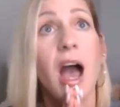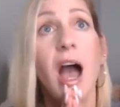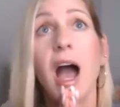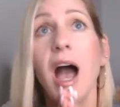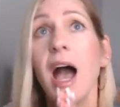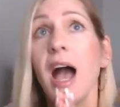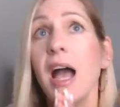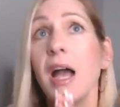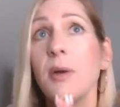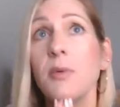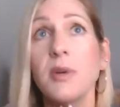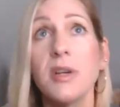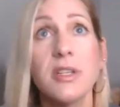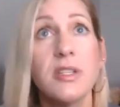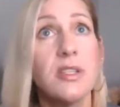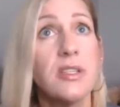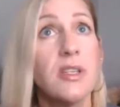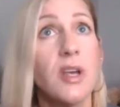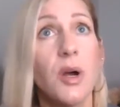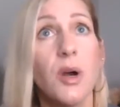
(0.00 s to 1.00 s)
I
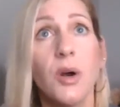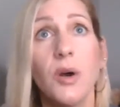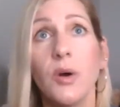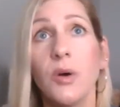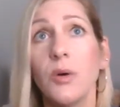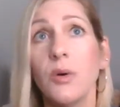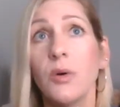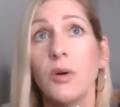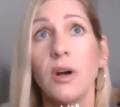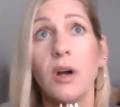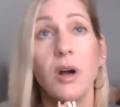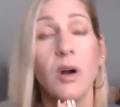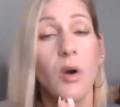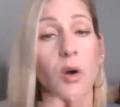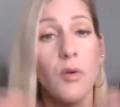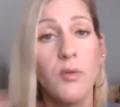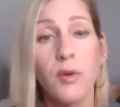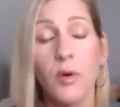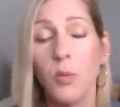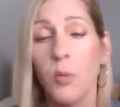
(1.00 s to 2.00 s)
was so
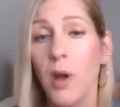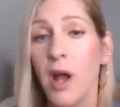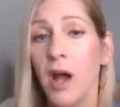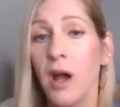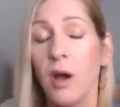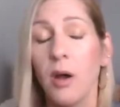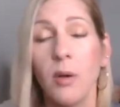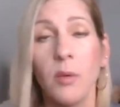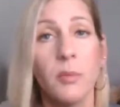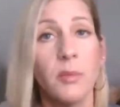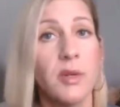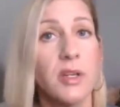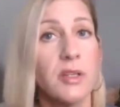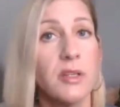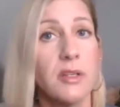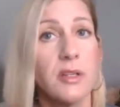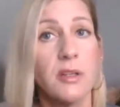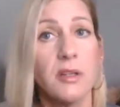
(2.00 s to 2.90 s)
overwhelmed.